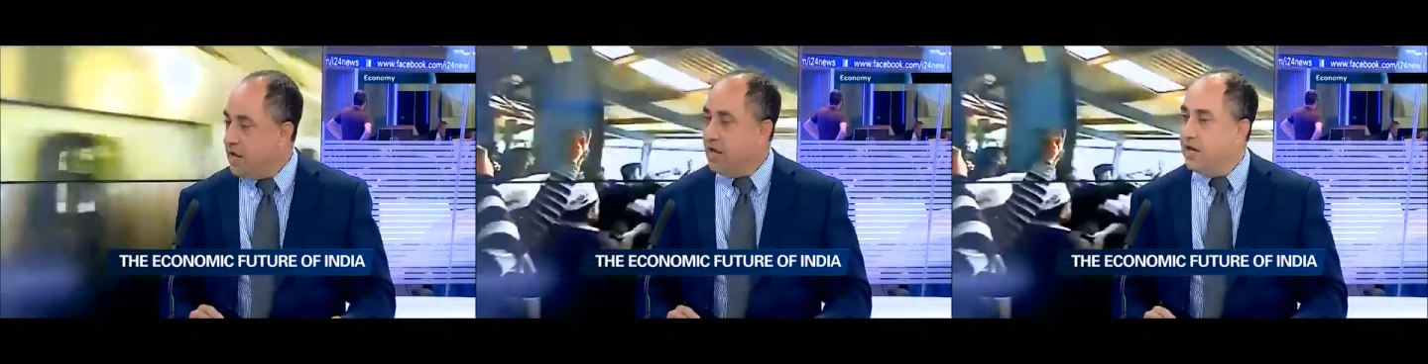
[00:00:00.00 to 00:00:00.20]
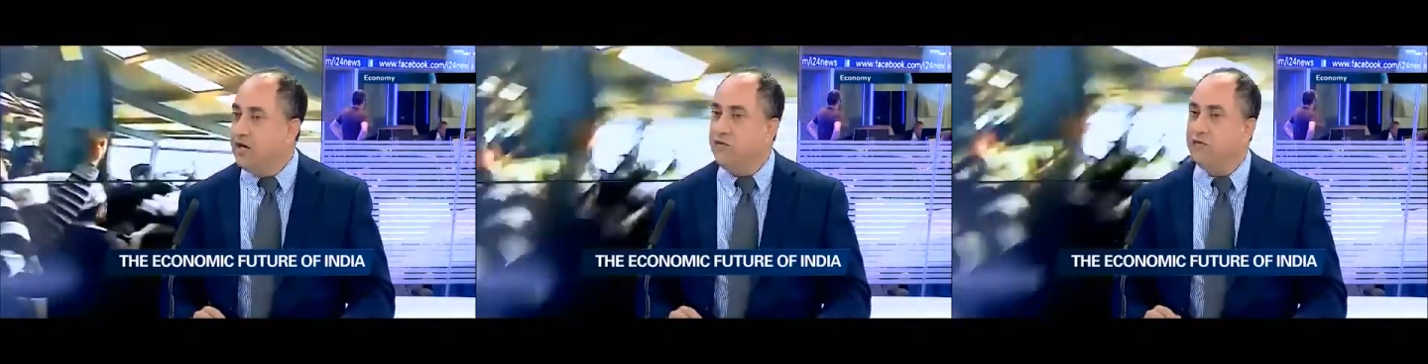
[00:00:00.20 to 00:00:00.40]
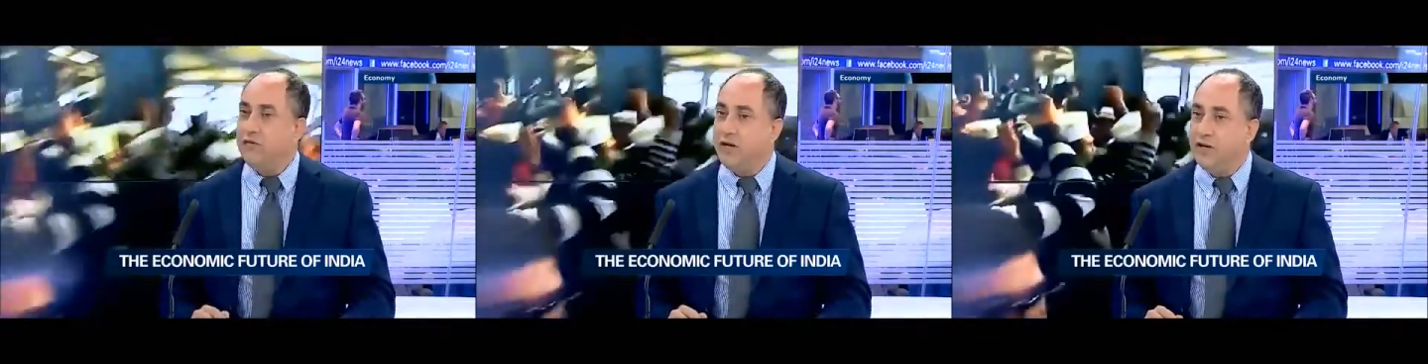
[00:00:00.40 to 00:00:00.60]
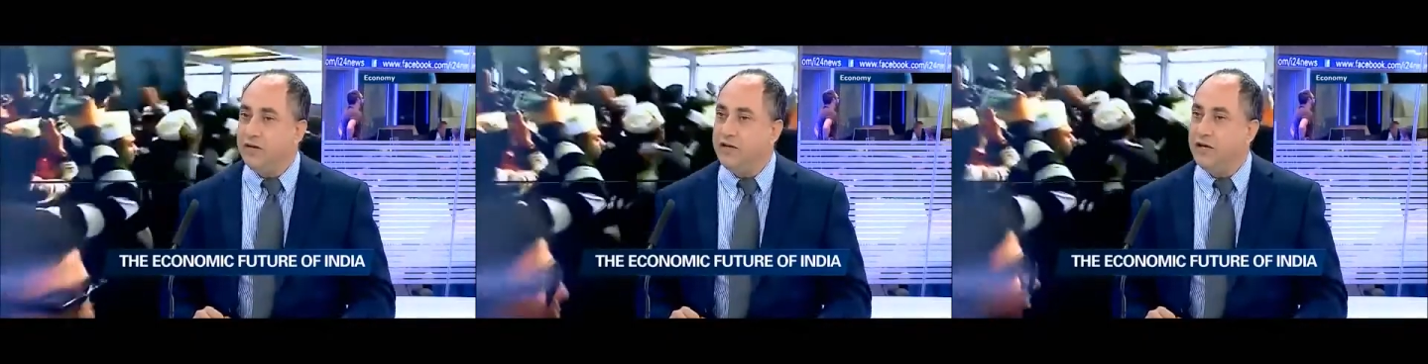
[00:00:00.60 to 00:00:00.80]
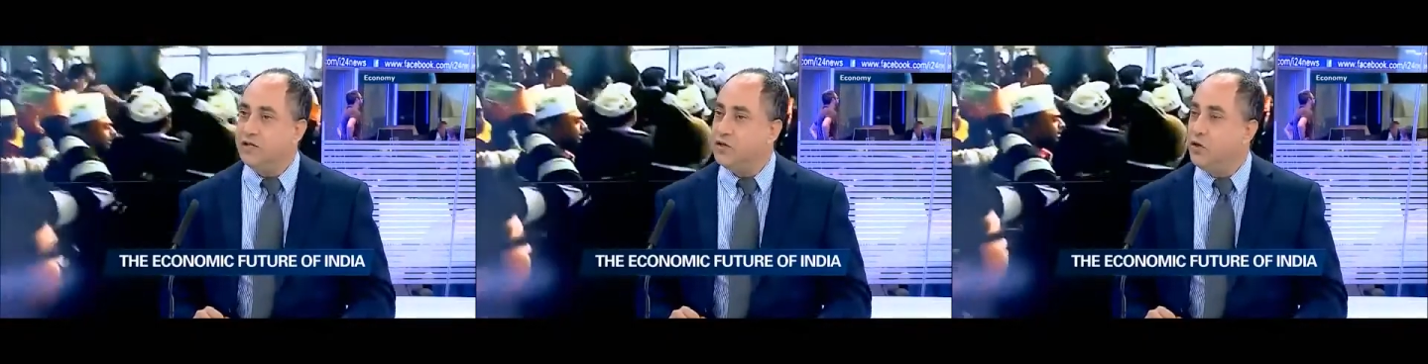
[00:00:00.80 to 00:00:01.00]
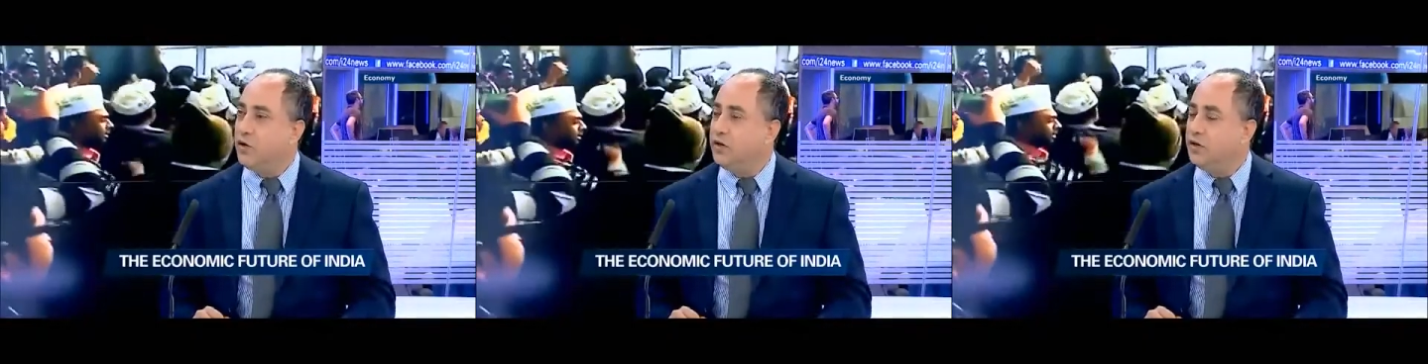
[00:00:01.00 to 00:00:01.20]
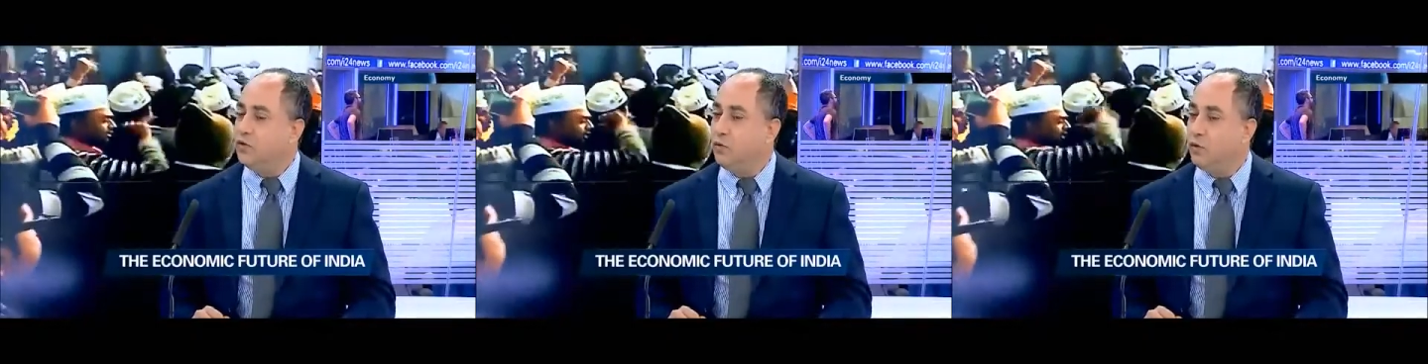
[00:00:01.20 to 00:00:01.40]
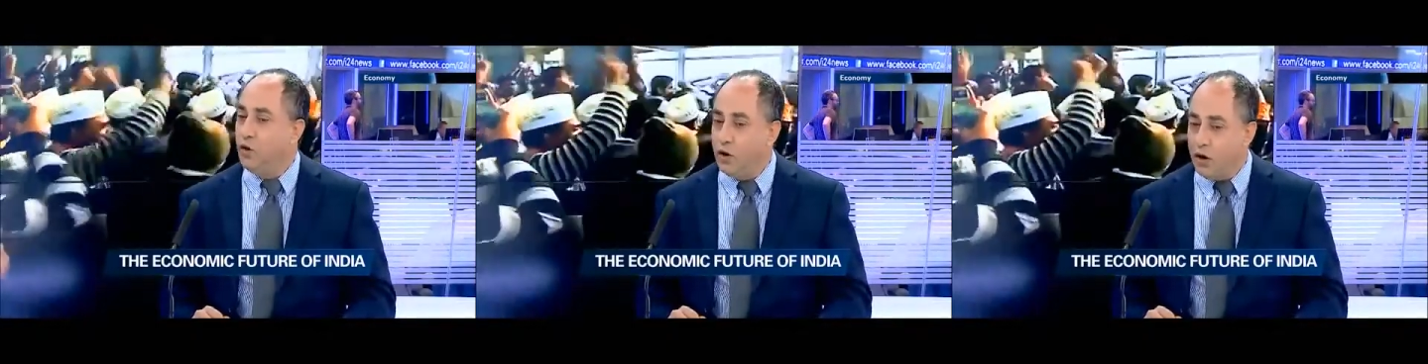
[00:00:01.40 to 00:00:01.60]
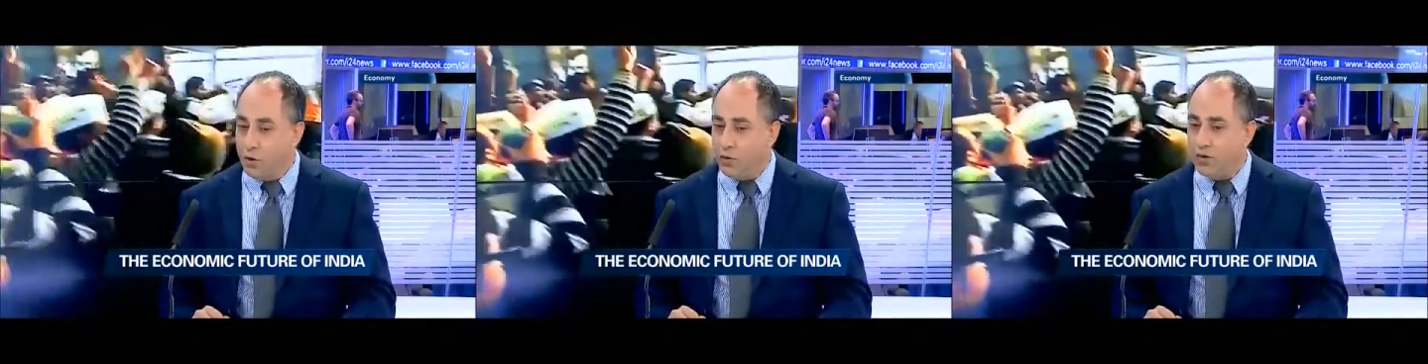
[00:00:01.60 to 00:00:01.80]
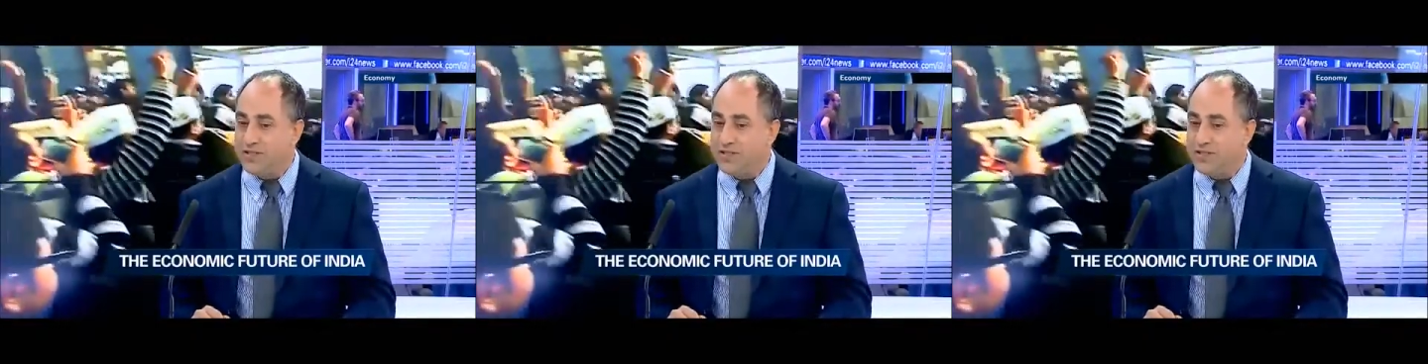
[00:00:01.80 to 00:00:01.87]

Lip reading: And if India is going to lower